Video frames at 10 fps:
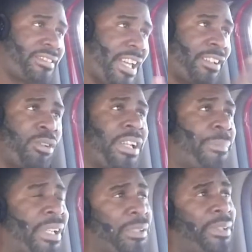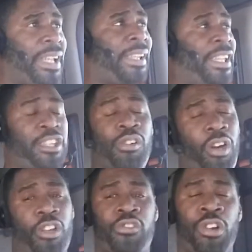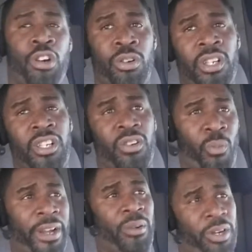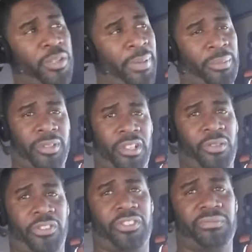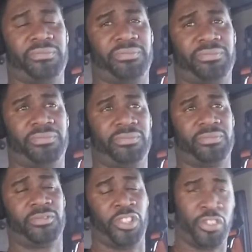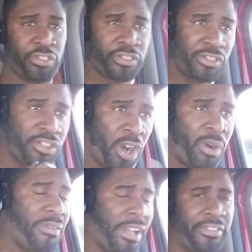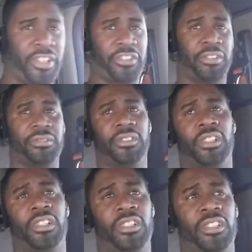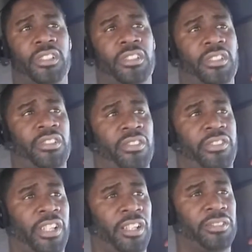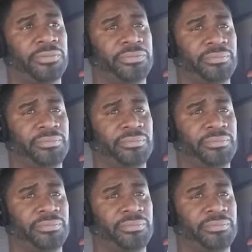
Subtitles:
load got picked up a day late. You don't control when and where you pick up the loads. You just go wherever they send you. So,